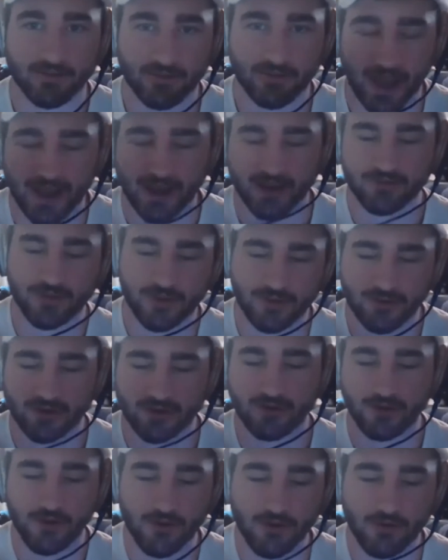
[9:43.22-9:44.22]
actually
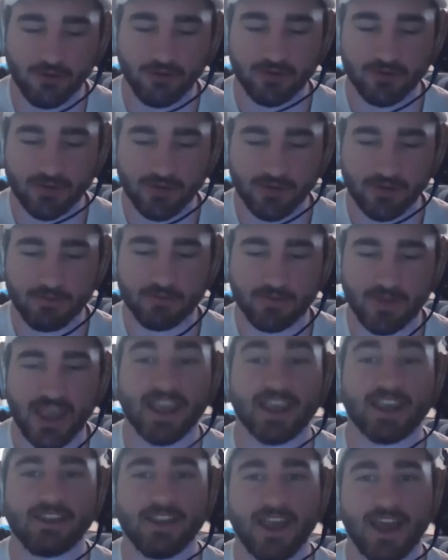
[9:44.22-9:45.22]
just you
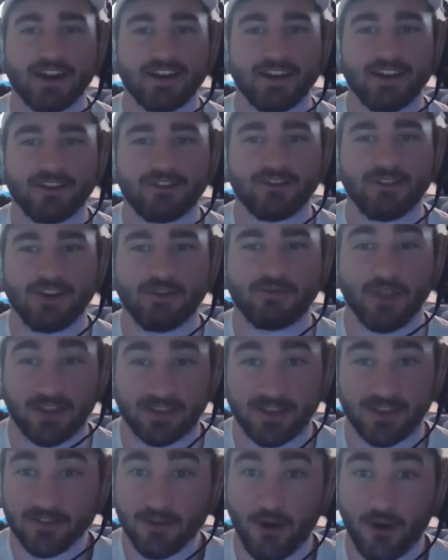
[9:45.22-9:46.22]
taking that initiative,
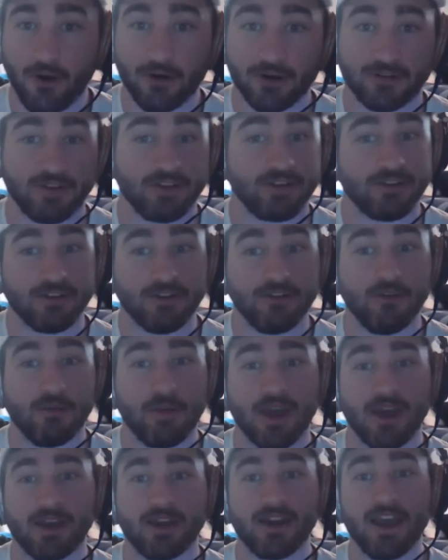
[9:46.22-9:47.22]
like, that's hard to do,
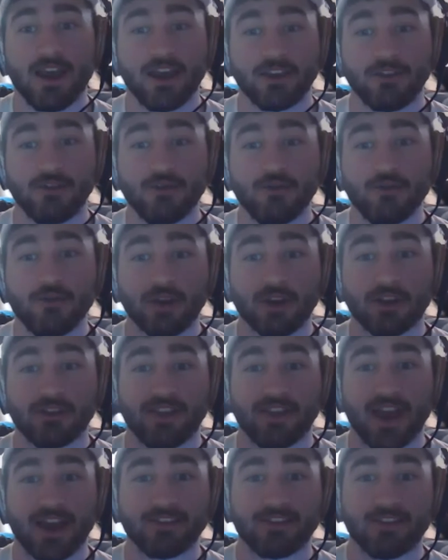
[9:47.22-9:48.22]
man. Cause
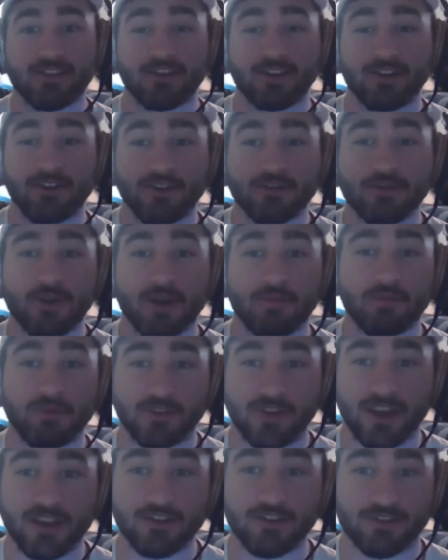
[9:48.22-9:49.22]
that's on your
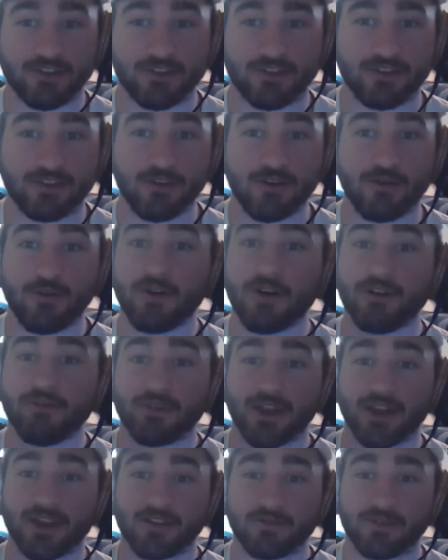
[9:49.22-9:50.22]
reputation too, of
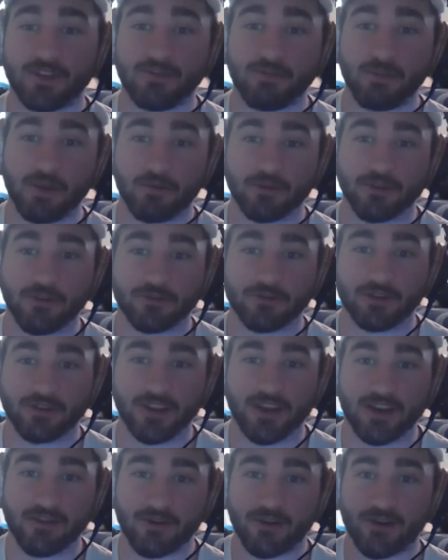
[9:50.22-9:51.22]
like, if these people don't
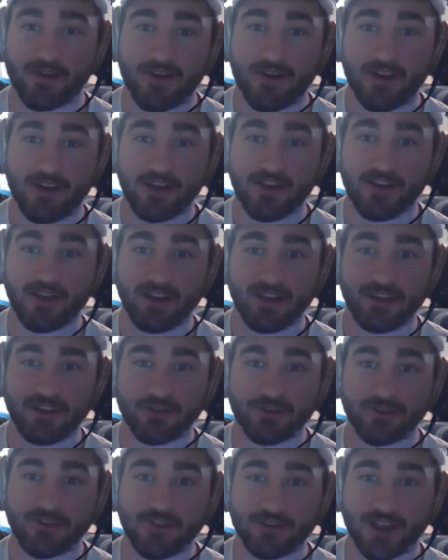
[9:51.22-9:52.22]
deliver,
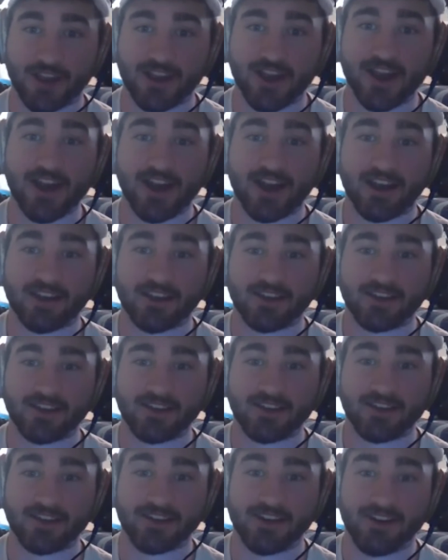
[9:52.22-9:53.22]
you're still the guy.
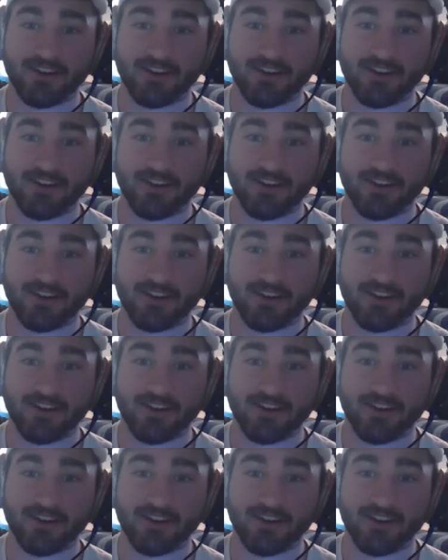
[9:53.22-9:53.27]
you know?